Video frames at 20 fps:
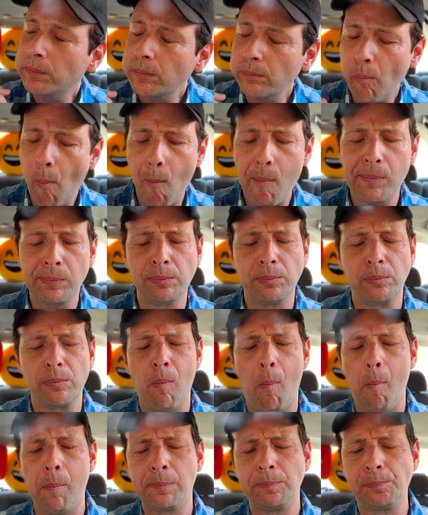
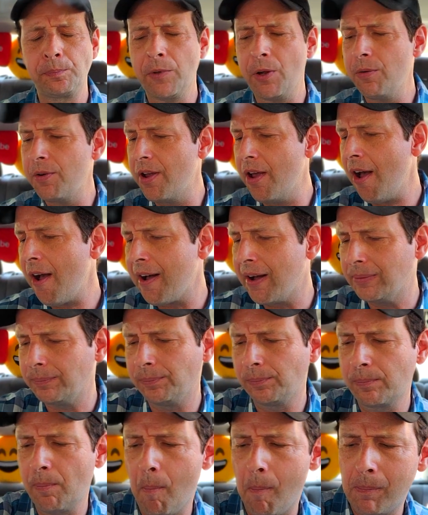Mmm. Oh, yeah.
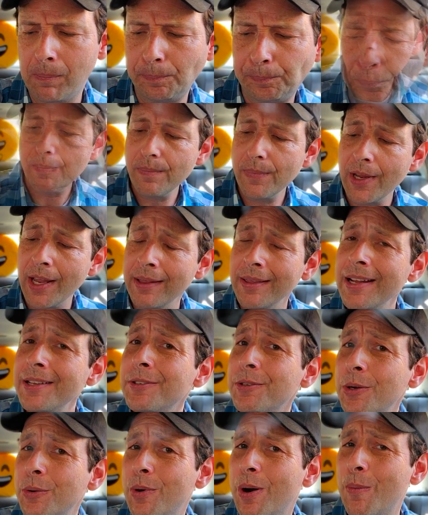
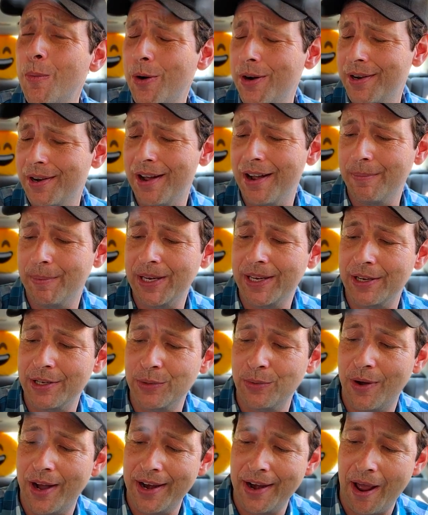Let's do one more nug
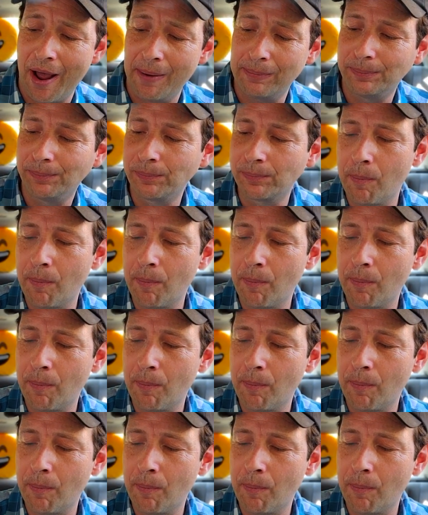because why not?